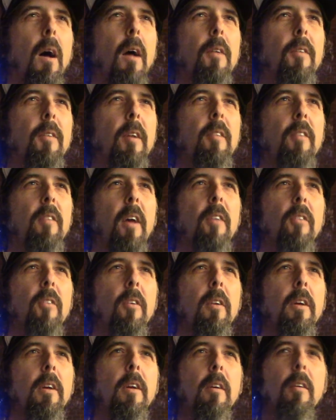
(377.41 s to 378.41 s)
say
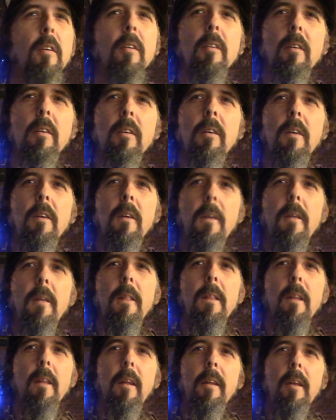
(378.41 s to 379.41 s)
Jesselnick.
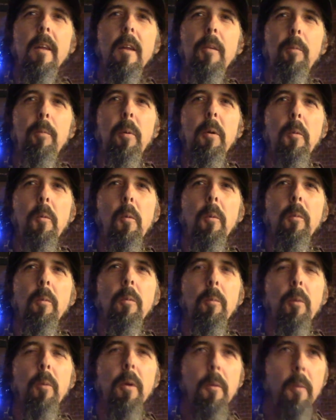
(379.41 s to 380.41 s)
I think he's pretty
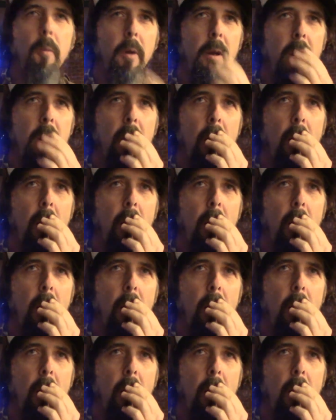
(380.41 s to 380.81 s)
witty.